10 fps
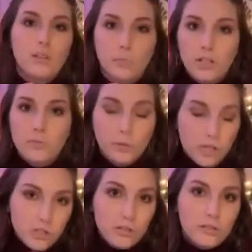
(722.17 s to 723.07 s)
brush
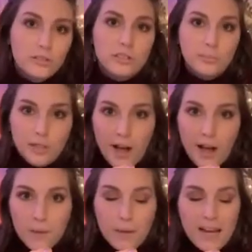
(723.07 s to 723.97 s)
bristles to put on
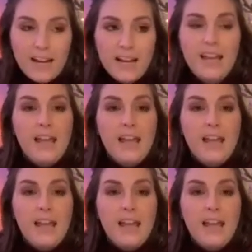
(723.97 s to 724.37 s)
the paint,